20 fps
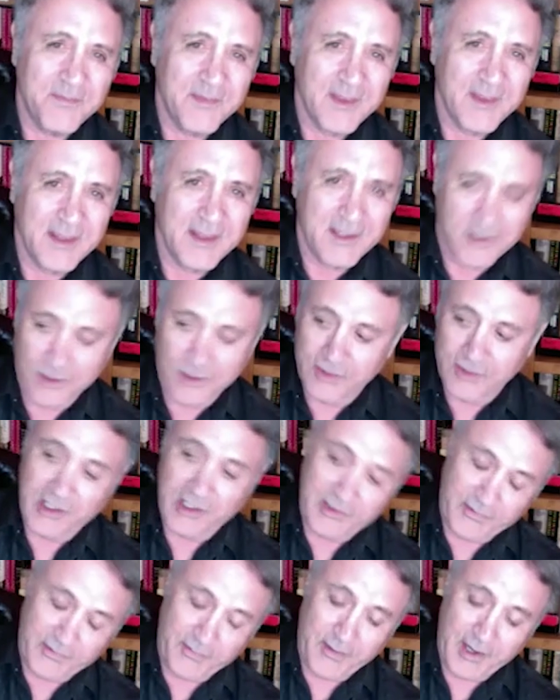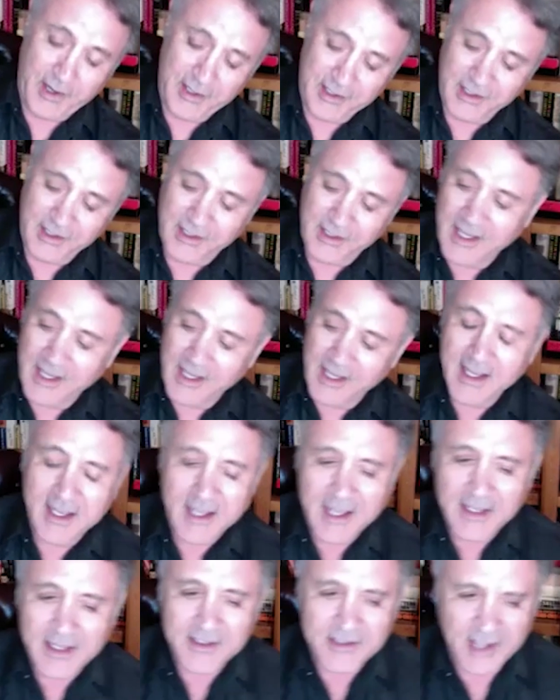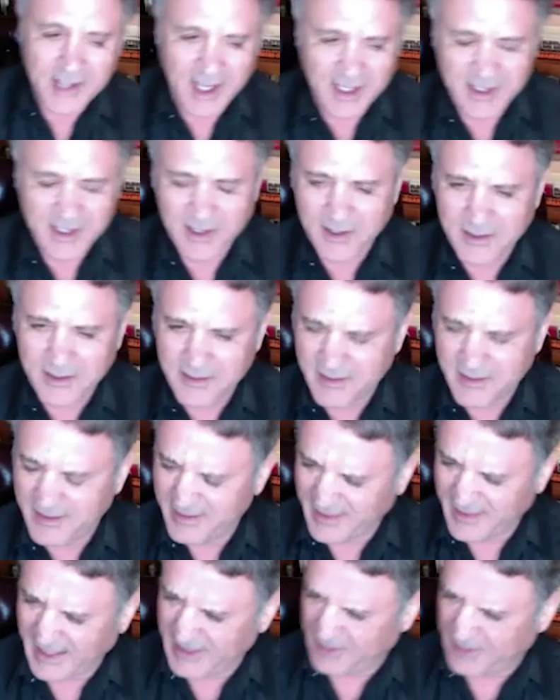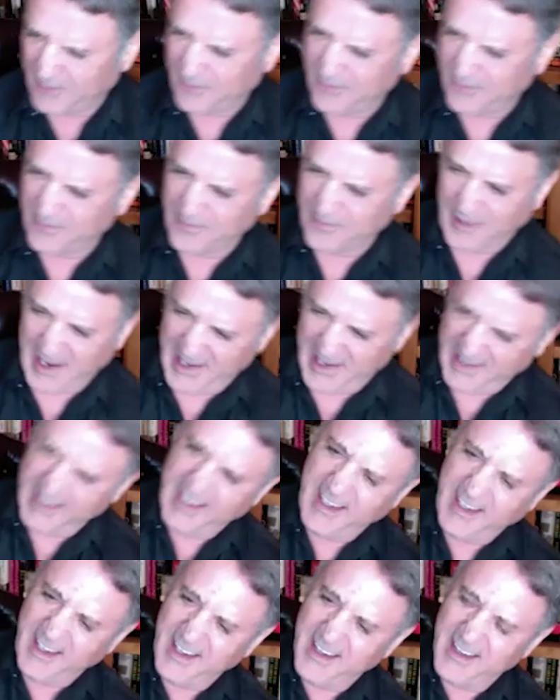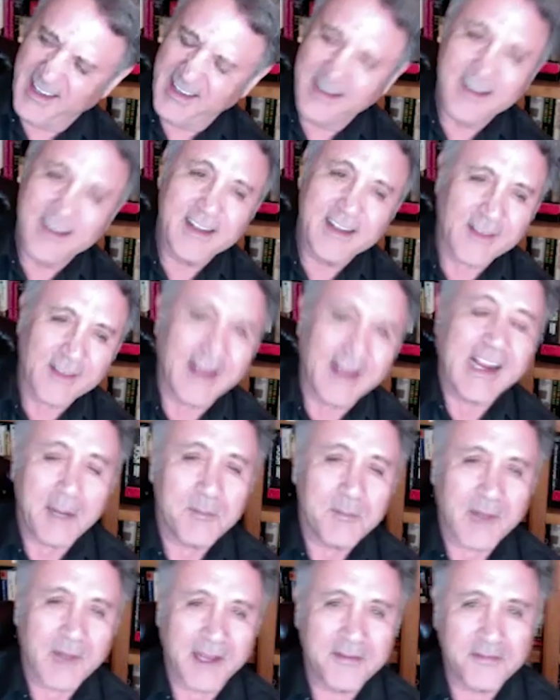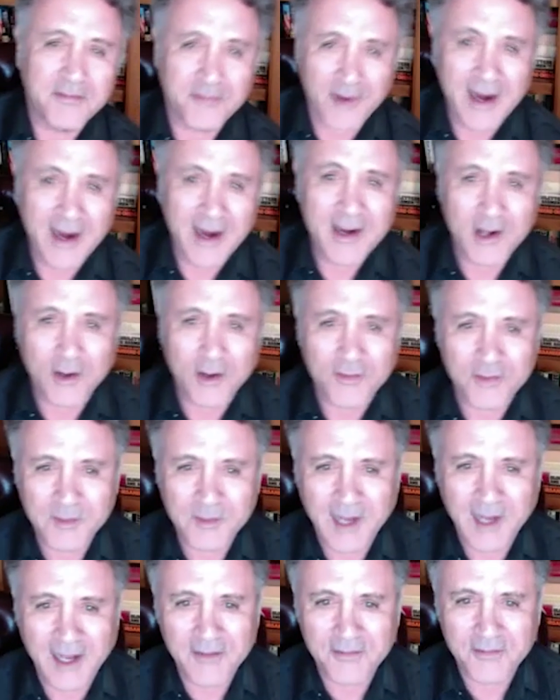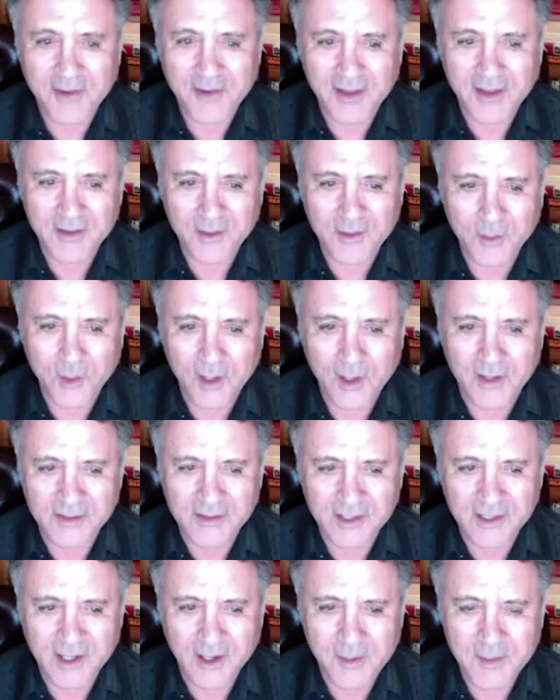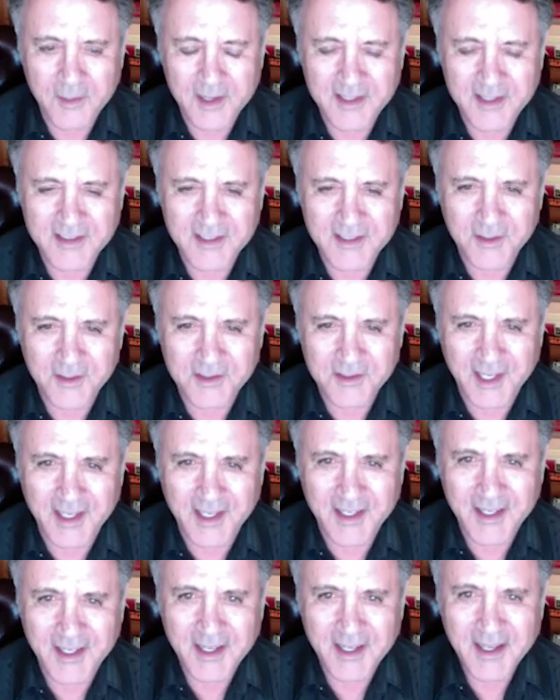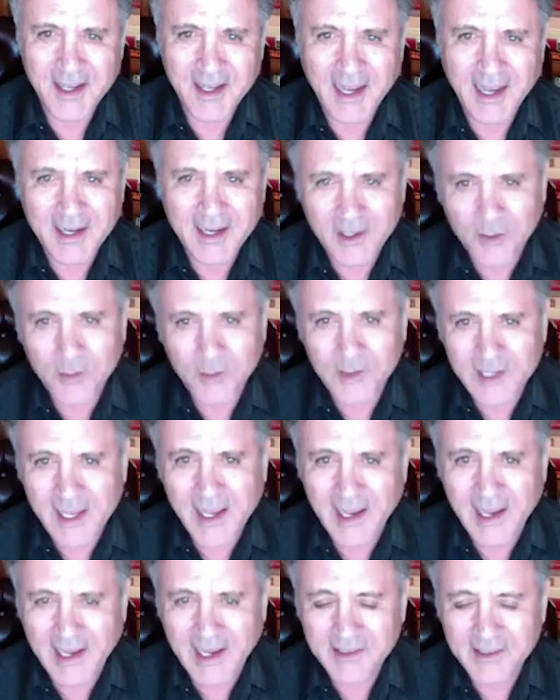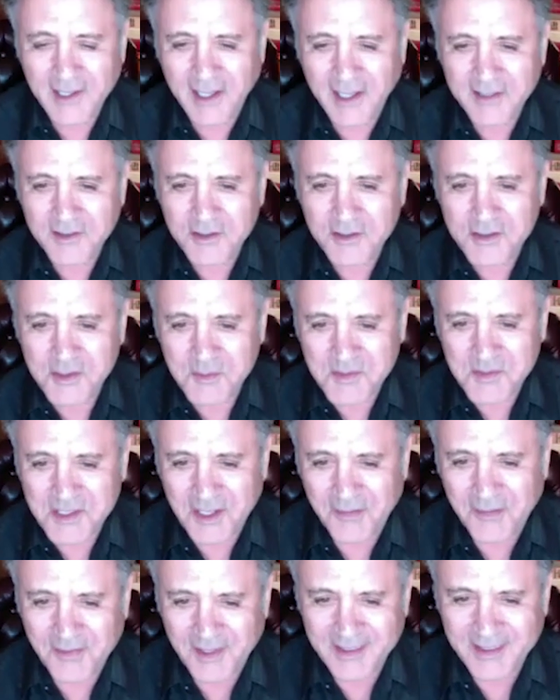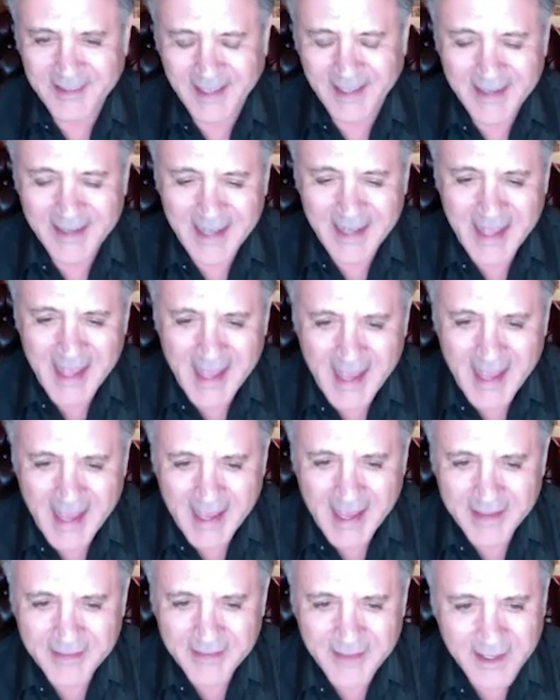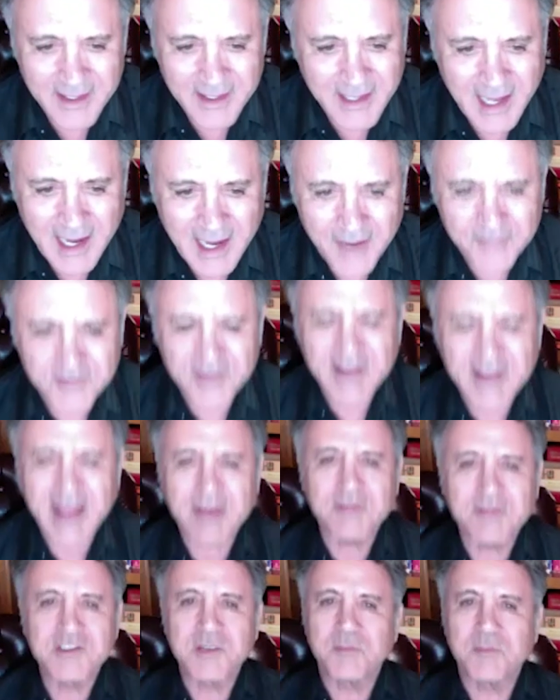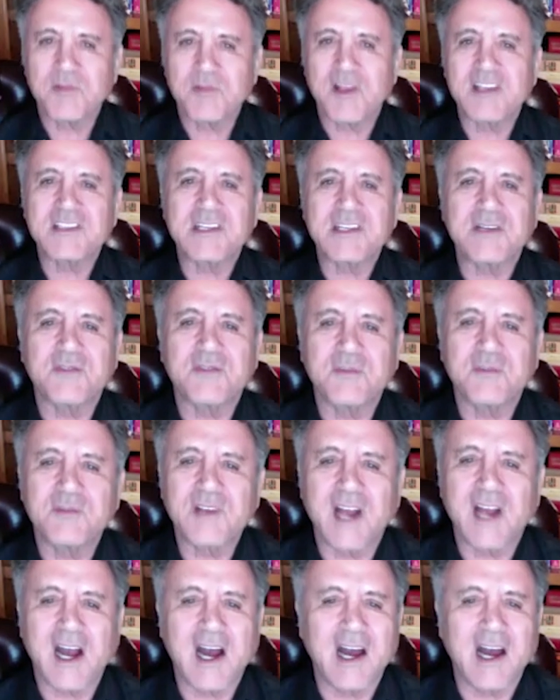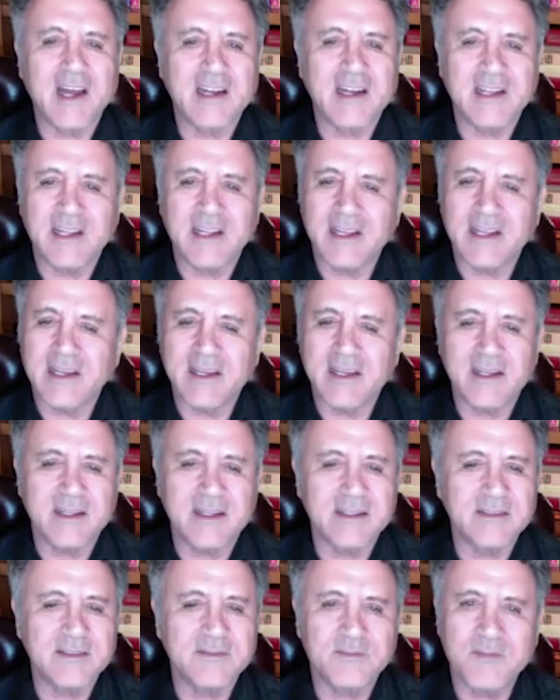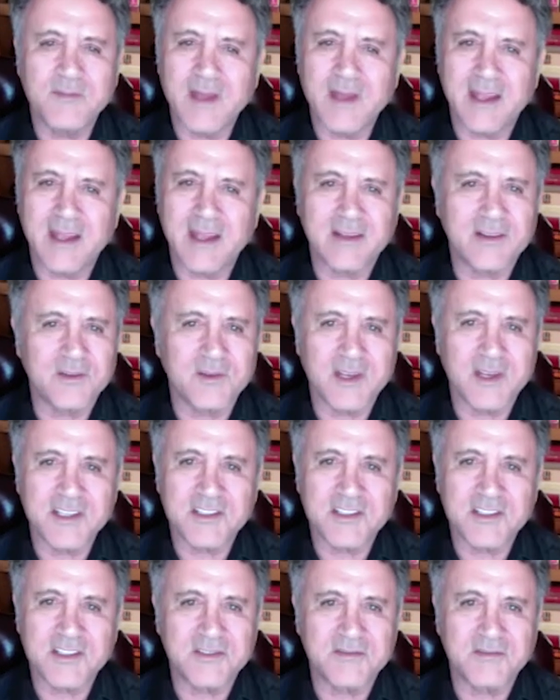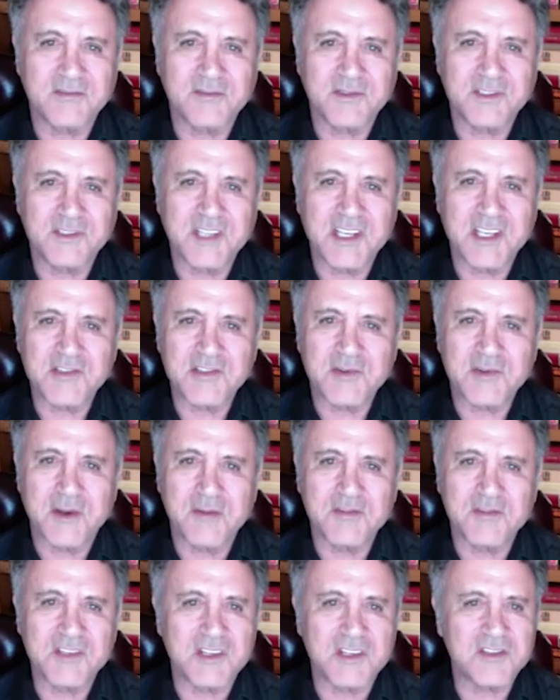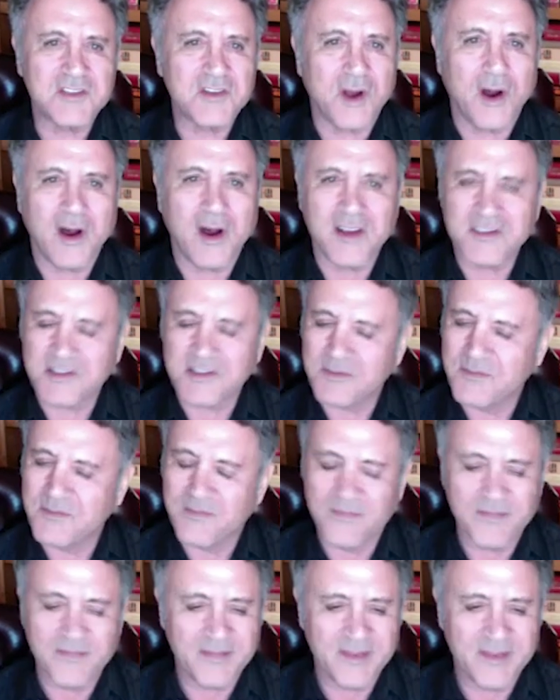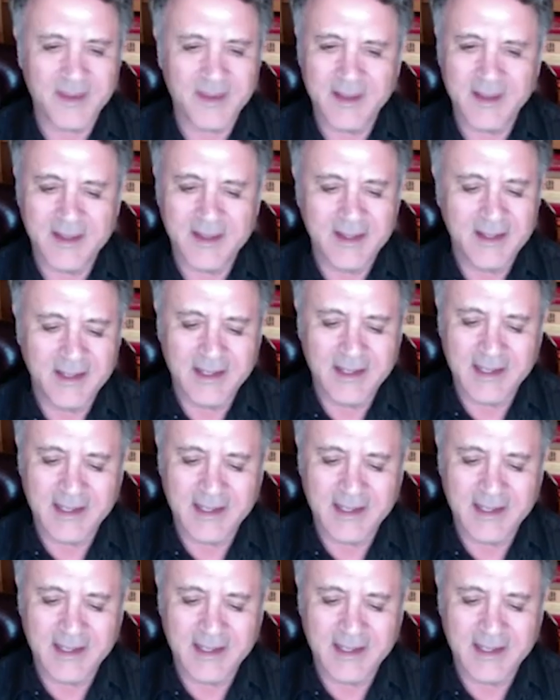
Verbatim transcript: He goes, That's Frankie. And John goes, That's Frankie? Like I'm like Fredo from Godfather One. You know what I mean? So it's like, I go, Well, yeah, I, I do some stuff like that. And then after that was a blessing from God. And man, the rest was history. It was just awesome. Well, and